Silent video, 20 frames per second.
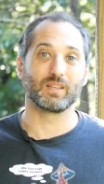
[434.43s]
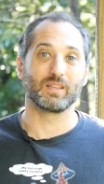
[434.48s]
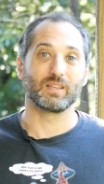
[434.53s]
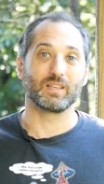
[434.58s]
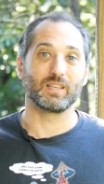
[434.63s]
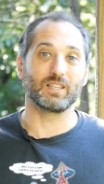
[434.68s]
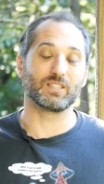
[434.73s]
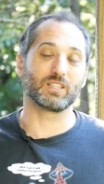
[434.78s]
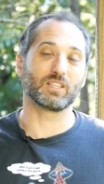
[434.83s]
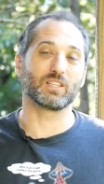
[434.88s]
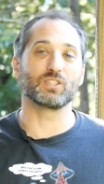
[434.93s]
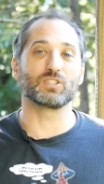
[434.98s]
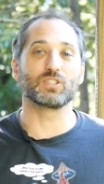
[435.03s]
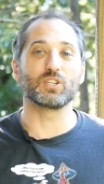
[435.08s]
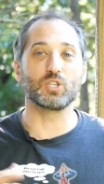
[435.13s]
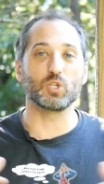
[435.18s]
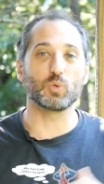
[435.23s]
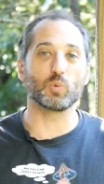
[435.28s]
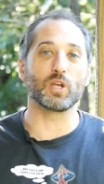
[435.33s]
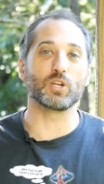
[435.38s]
He's a
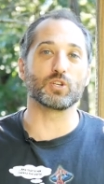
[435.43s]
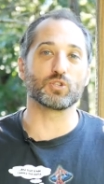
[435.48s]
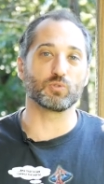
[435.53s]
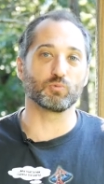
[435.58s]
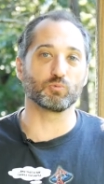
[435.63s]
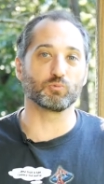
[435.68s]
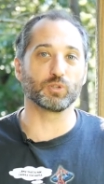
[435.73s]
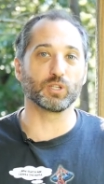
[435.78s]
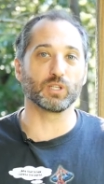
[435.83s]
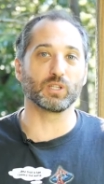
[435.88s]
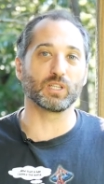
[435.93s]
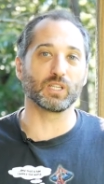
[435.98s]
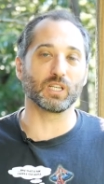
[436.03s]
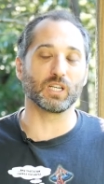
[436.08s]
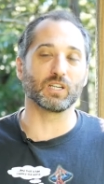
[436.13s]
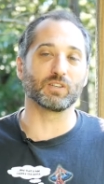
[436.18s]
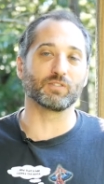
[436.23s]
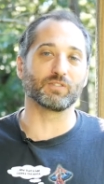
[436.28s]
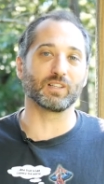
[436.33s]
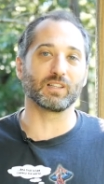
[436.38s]
continuation, really,
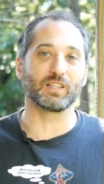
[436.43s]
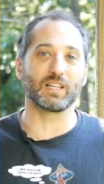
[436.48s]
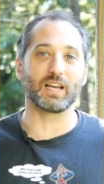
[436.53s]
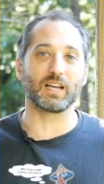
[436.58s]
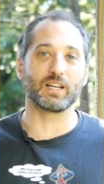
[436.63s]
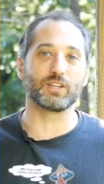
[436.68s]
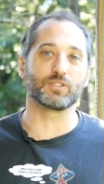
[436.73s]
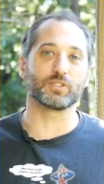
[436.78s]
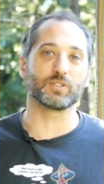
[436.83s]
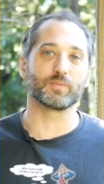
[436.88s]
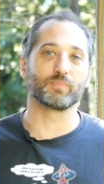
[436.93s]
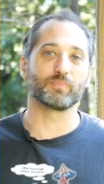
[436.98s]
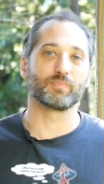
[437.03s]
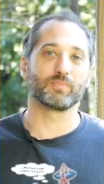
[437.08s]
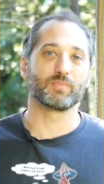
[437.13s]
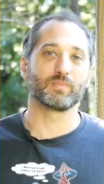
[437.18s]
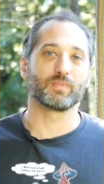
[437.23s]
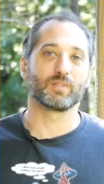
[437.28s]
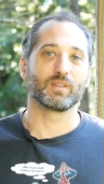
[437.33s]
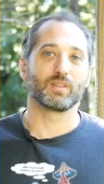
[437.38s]
of Elijah.
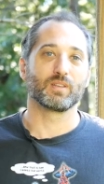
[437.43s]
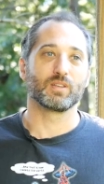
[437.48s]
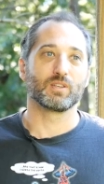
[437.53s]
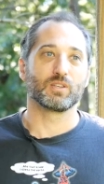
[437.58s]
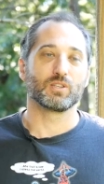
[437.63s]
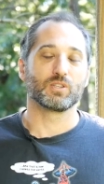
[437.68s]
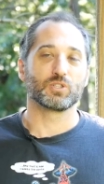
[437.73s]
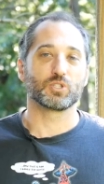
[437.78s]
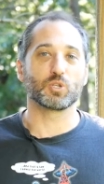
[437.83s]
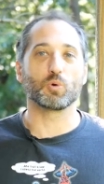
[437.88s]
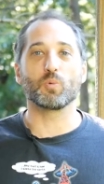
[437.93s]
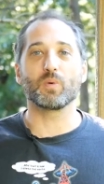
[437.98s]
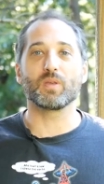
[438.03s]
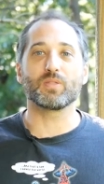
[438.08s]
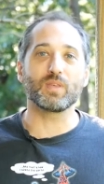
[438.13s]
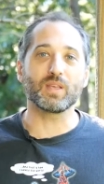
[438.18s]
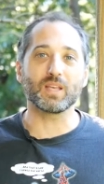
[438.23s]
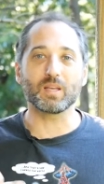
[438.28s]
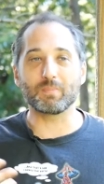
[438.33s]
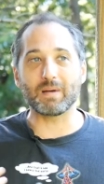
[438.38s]
So when we
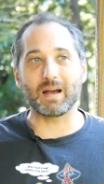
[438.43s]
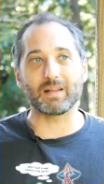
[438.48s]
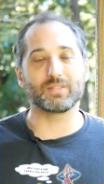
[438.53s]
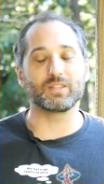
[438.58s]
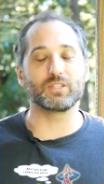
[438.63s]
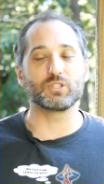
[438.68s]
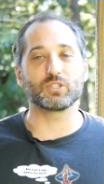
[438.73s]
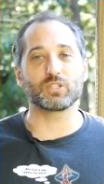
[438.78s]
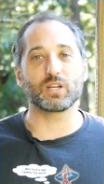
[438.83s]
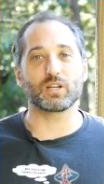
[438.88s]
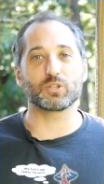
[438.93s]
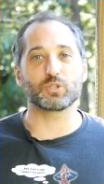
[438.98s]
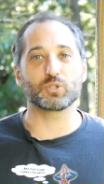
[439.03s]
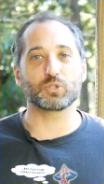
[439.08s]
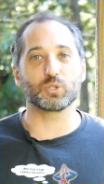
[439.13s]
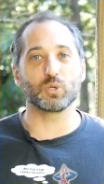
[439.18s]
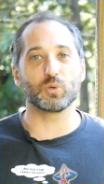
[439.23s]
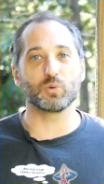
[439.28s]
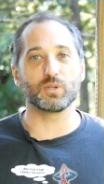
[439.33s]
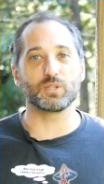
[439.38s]
think about these kind of
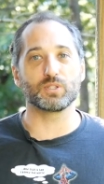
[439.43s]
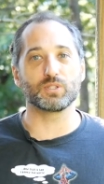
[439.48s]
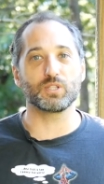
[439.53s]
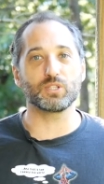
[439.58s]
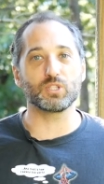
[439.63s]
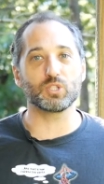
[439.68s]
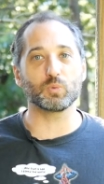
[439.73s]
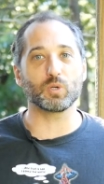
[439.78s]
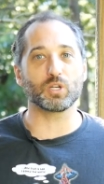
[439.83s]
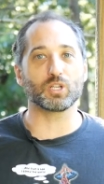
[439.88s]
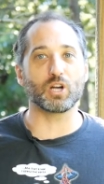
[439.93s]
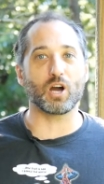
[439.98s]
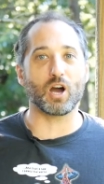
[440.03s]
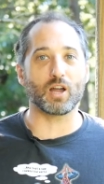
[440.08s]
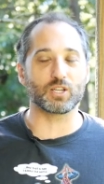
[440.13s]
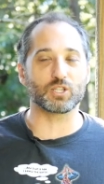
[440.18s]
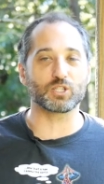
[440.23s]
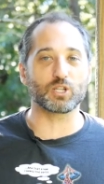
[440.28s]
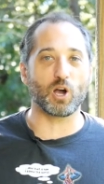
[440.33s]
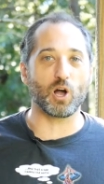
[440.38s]
stories, this is what
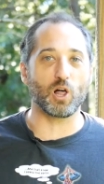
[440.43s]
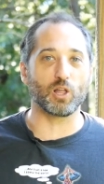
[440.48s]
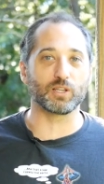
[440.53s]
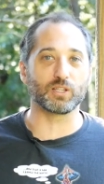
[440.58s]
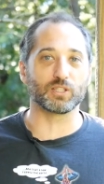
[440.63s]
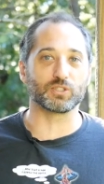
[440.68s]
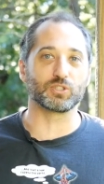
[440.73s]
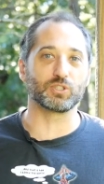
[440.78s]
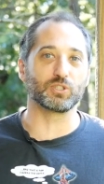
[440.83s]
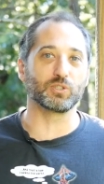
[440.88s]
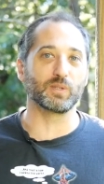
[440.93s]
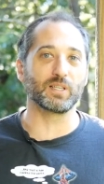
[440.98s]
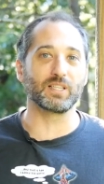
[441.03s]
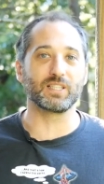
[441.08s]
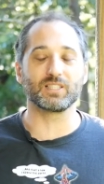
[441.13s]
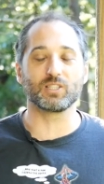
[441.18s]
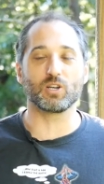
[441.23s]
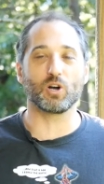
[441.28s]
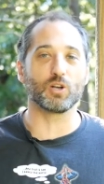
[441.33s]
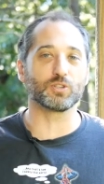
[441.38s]
God is calling us to. He
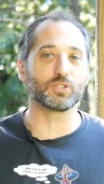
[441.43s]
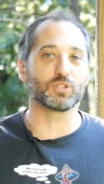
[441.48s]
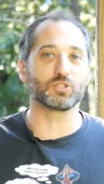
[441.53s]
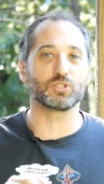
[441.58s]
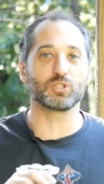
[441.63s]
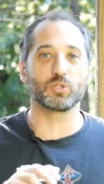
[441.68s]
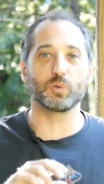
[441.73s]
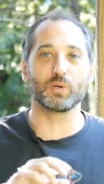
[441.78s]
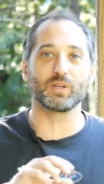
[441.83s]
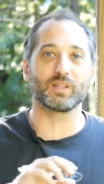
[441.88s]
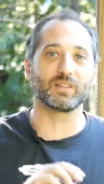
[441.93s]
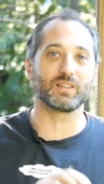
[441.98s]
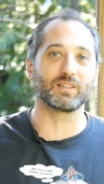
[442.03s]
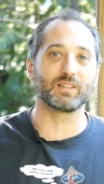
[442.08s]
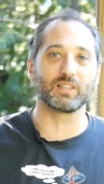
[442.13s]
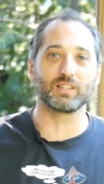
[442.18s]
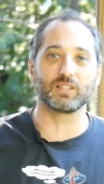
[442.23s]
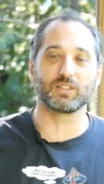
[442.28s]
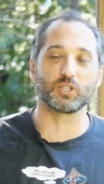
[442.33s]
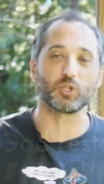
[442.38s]
calls us to it in the